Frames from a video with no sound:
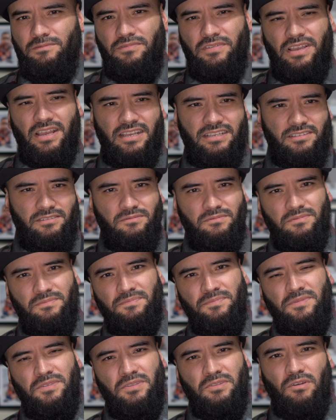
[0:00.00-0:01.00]
You guys
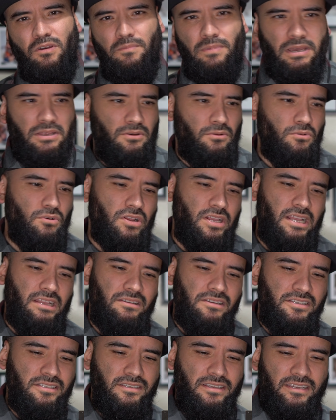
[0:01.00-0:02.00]
know about NorCal.
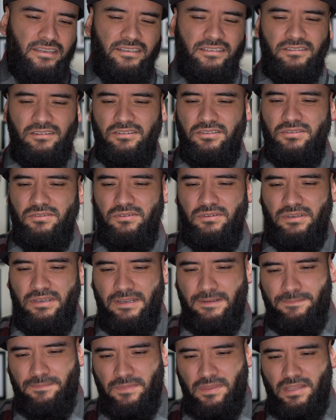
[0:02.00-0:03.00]
He's, he's
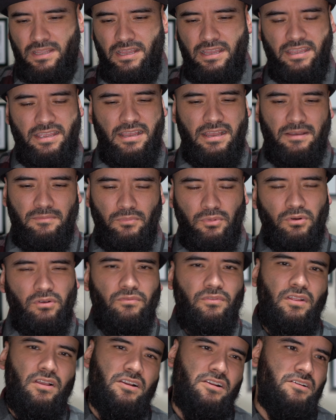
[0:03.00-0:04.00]
also a, a, a uh,
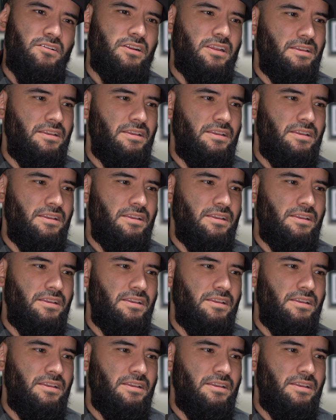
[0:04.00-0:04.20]
vlogger.